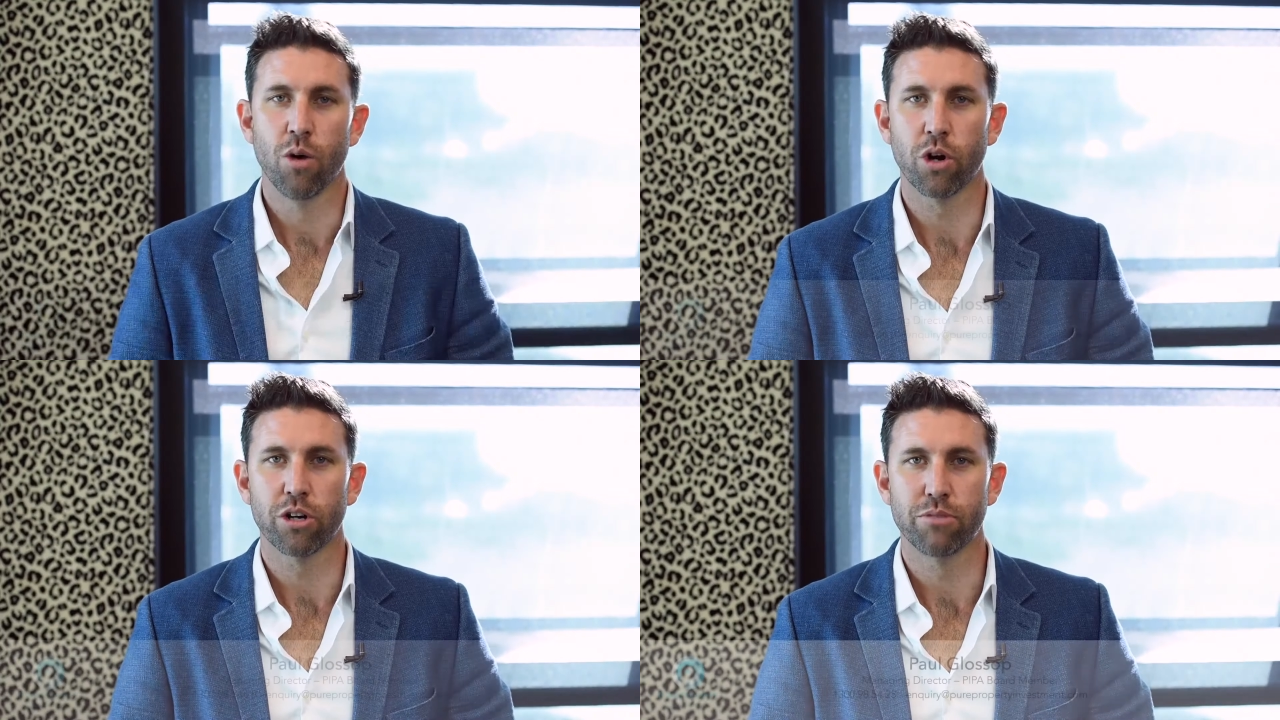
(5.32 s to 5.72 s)

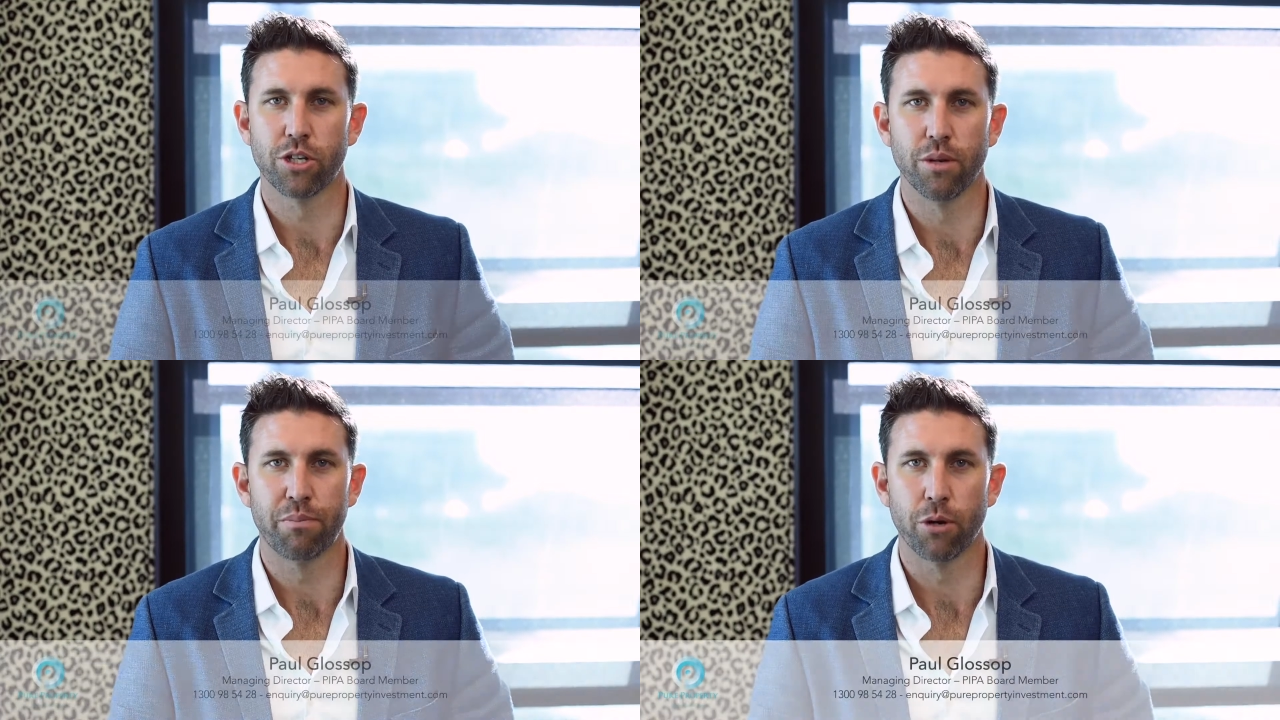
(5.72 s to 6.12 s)
Welcome
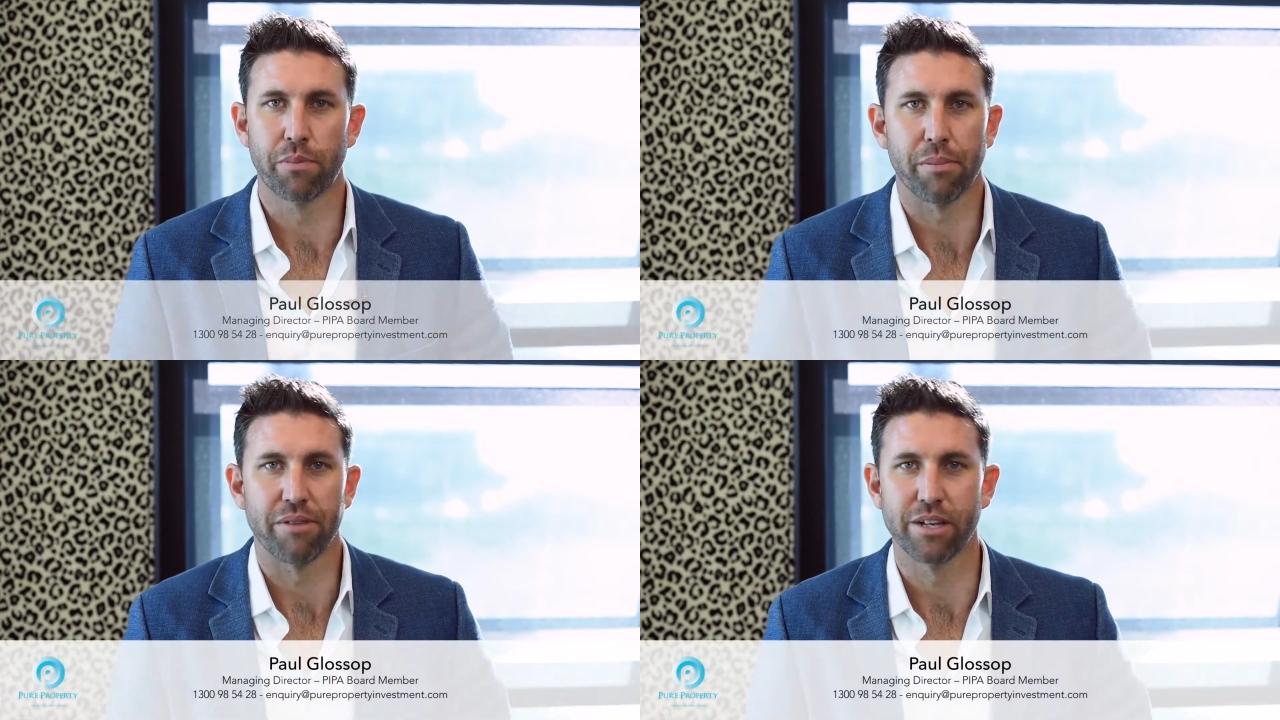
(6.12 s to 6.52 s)
to
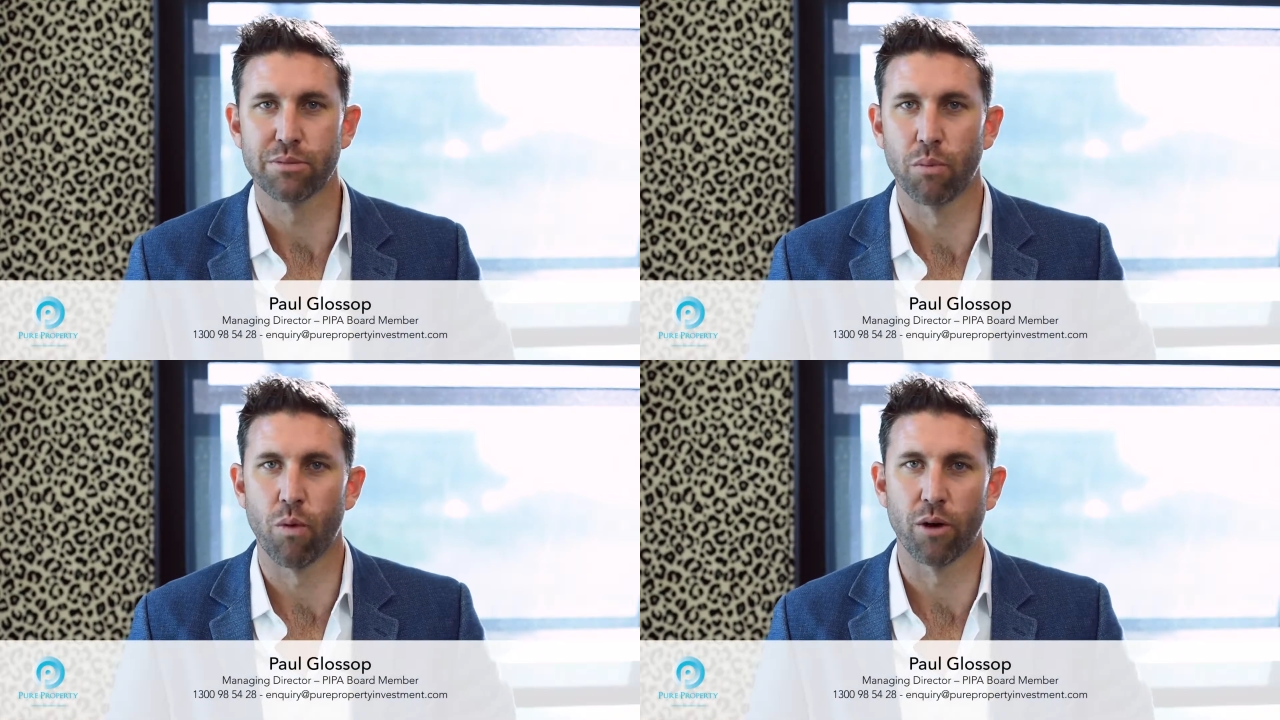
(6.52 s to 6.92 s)
Pure Property
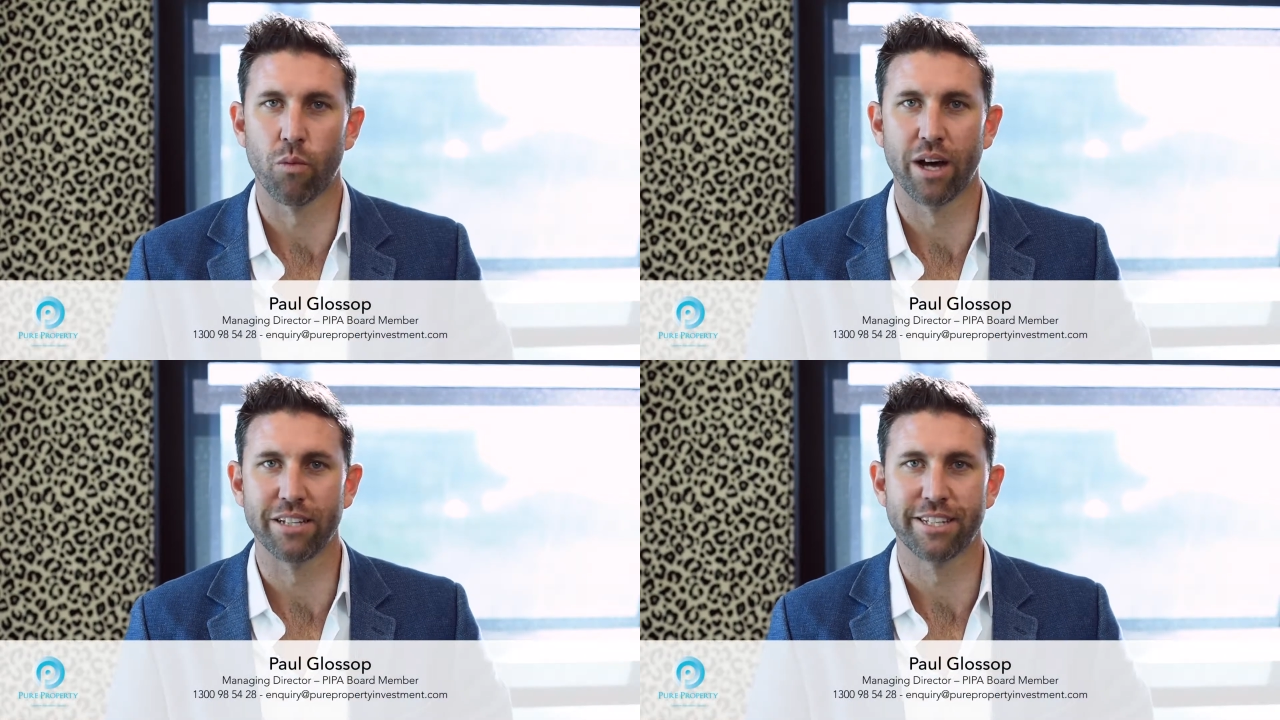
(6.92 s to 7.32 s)
Investment
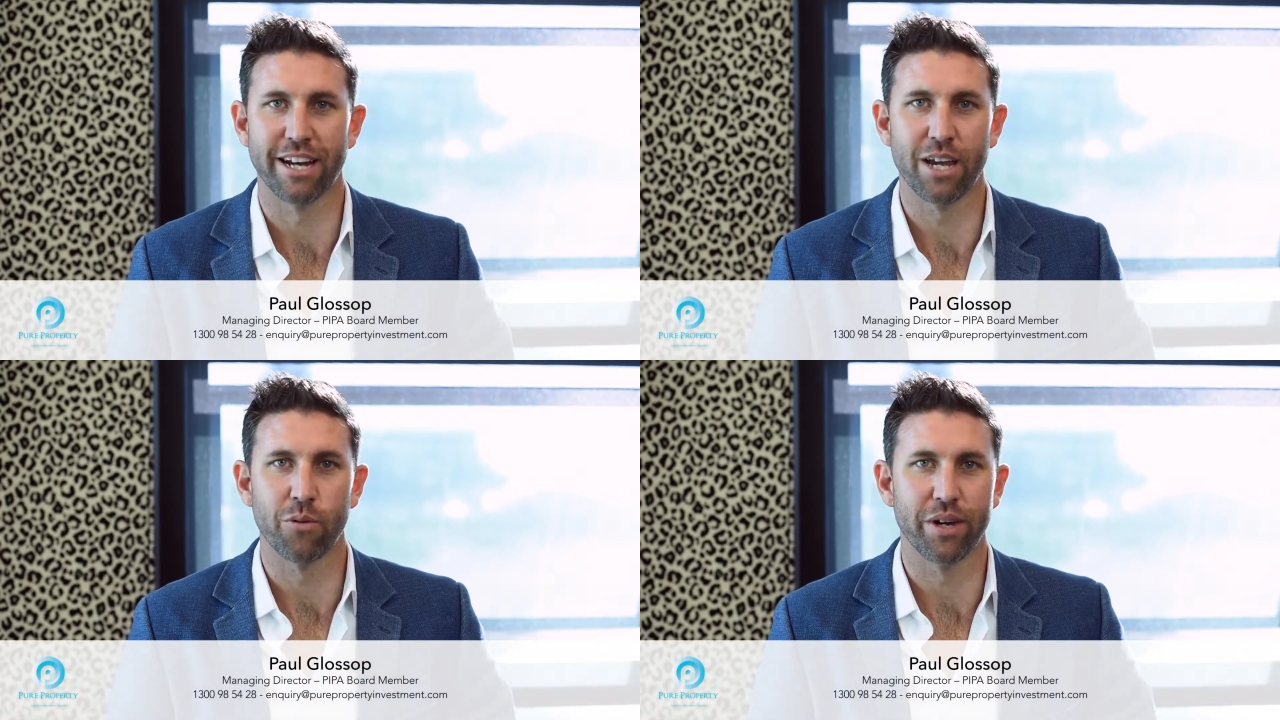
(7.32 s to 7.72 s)
101.
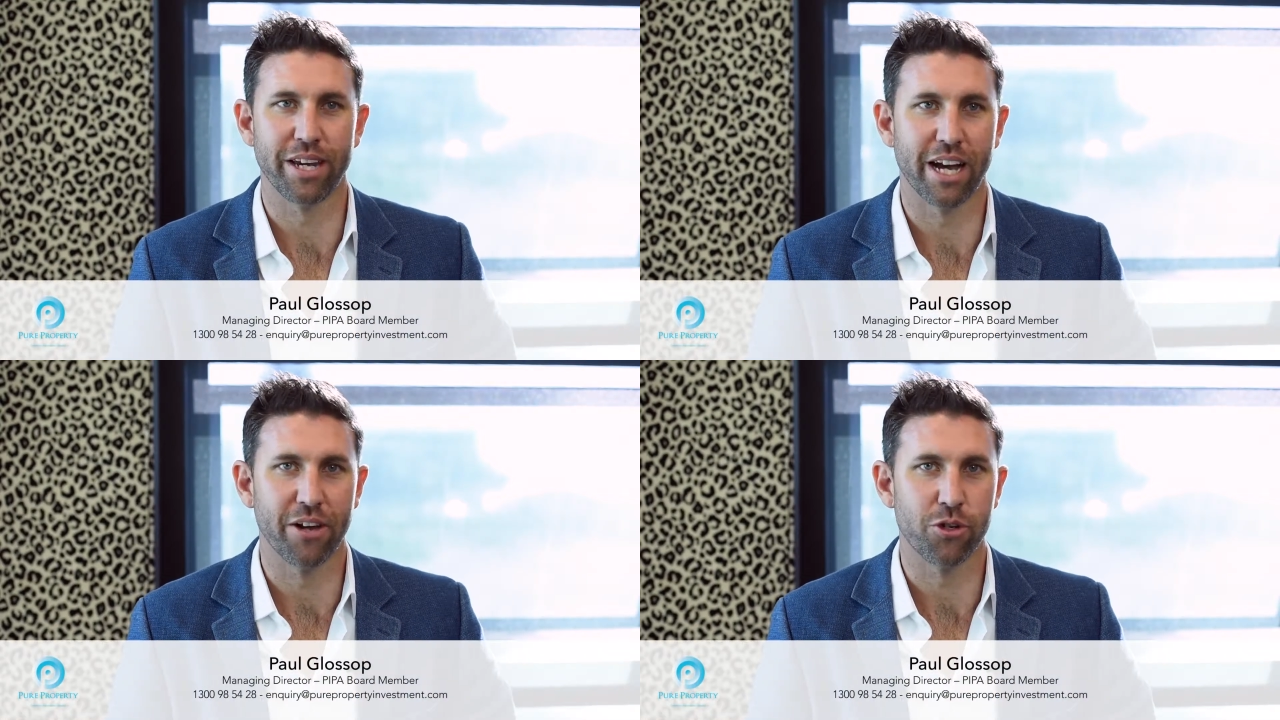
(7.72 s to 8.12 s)
Today
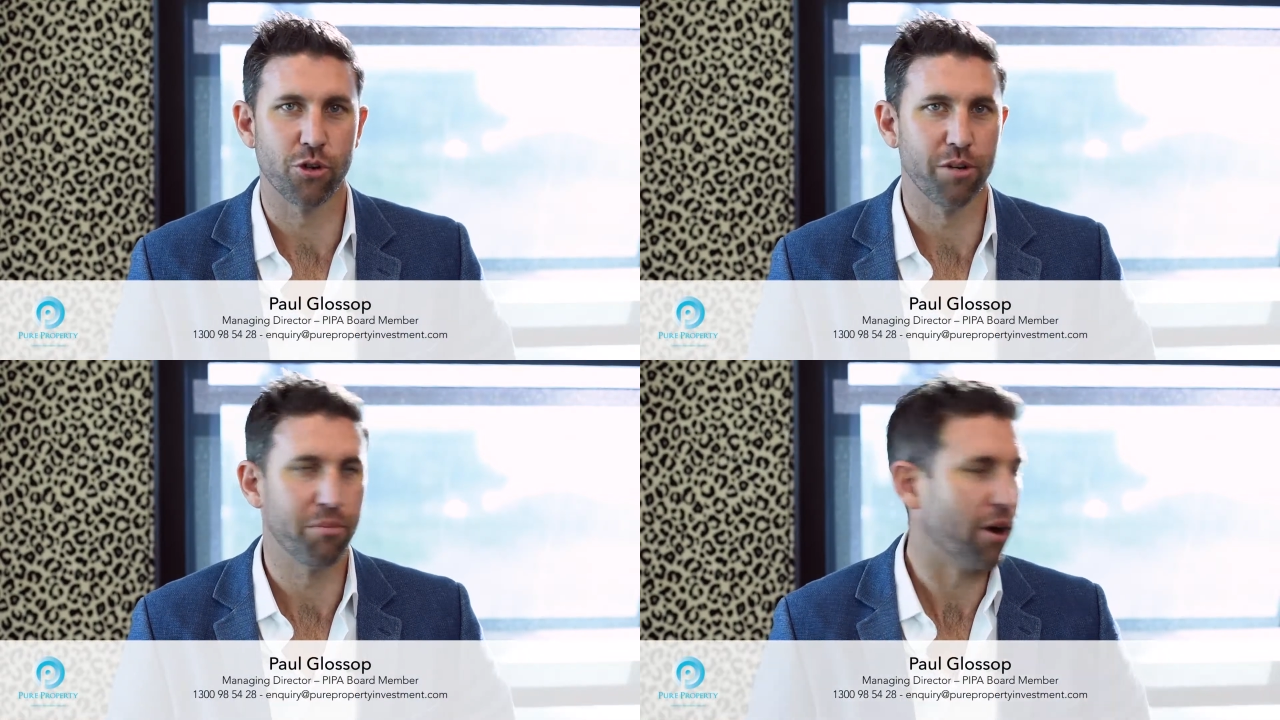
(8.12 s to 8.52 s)
we are
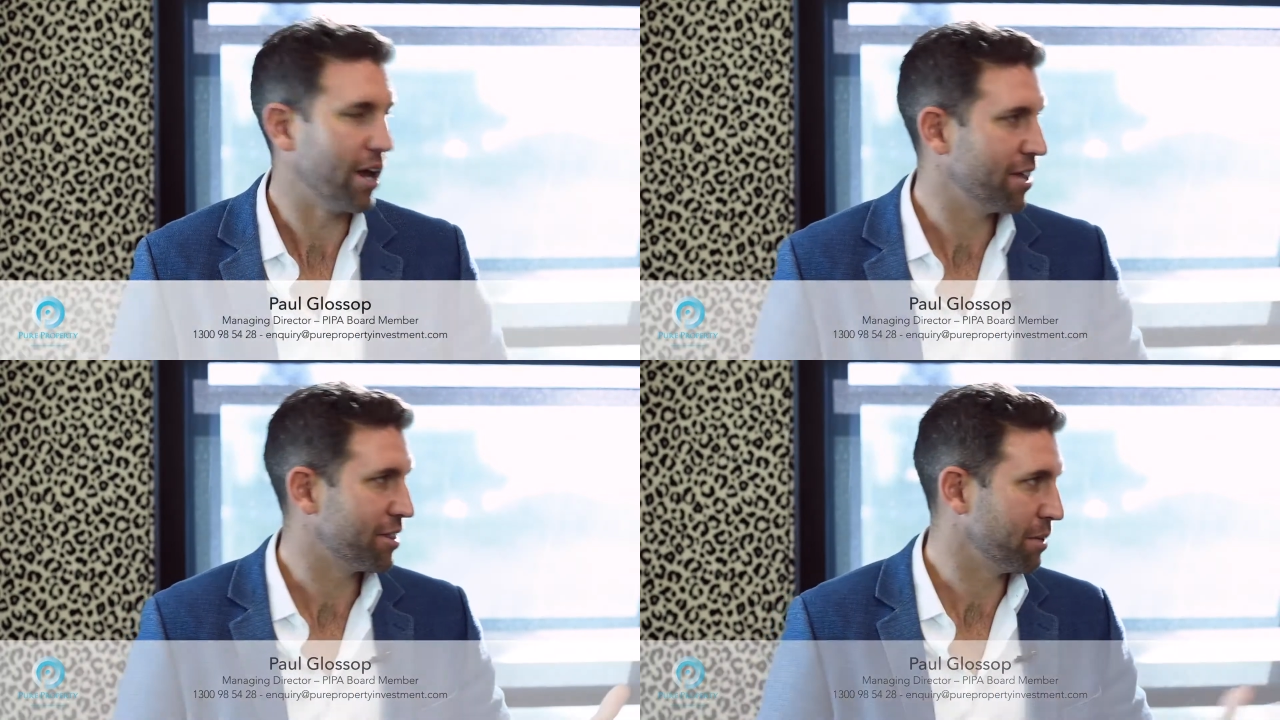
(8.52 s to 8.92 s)
joined
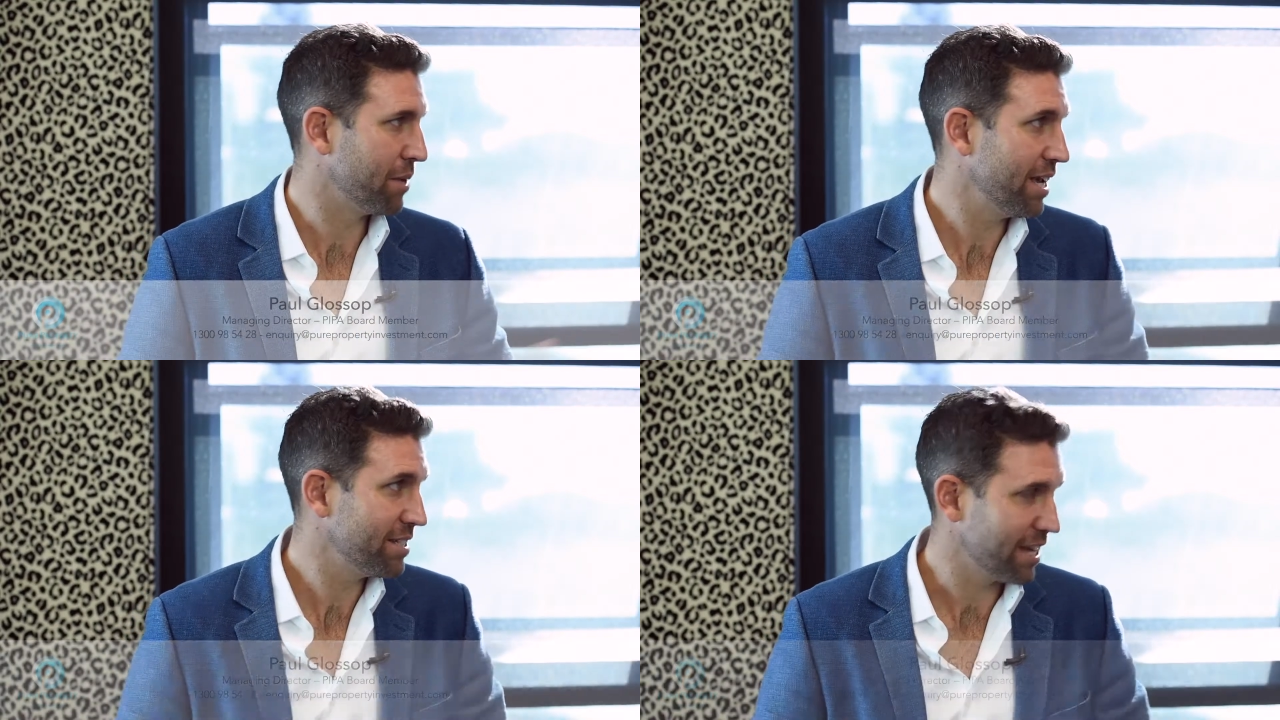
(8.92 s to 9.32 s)
by Anthony
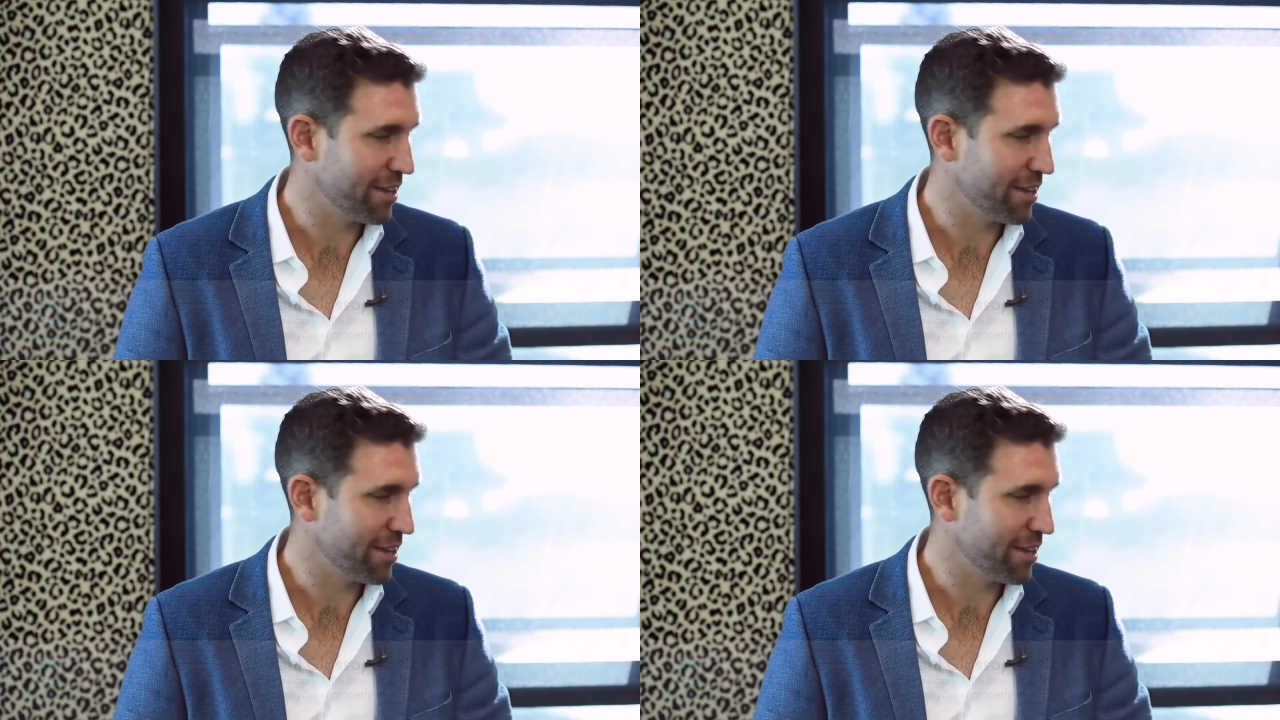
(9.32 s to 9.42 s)
Pears.